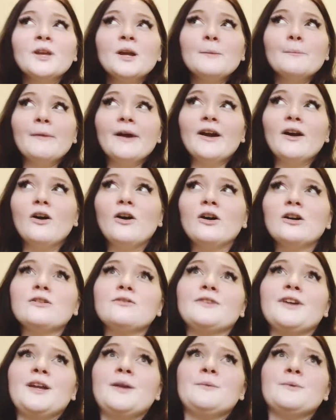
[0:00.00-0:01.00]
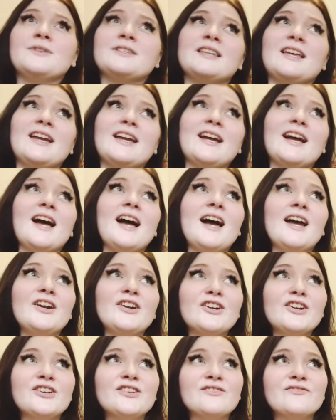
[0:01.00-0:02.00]
my heart rate was like
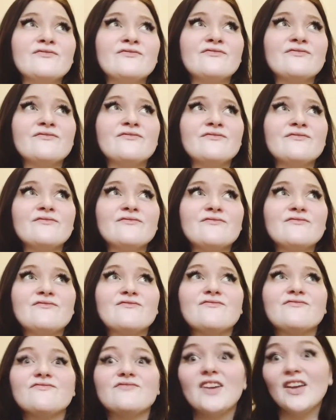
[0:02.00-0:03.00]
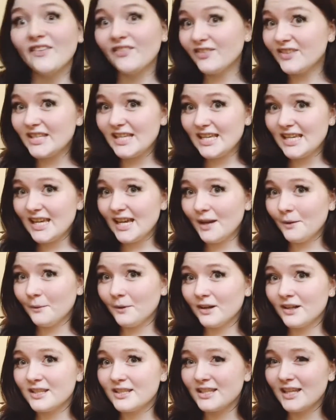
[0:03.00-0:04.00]
150, I
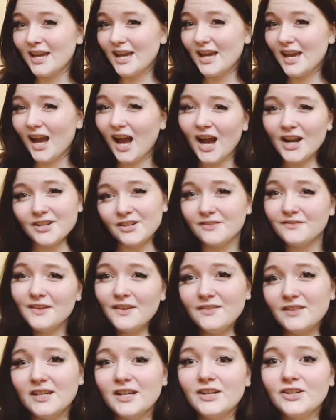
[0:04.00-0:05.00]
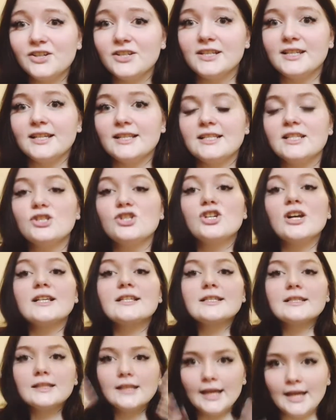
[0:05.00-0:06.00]
want to say, 150, 160,
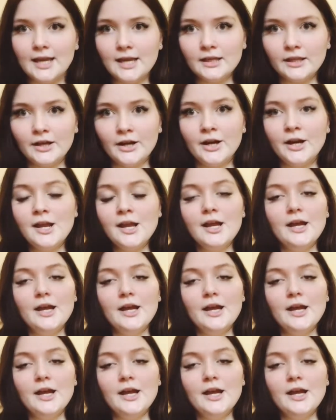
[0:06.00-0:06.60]
just laying there.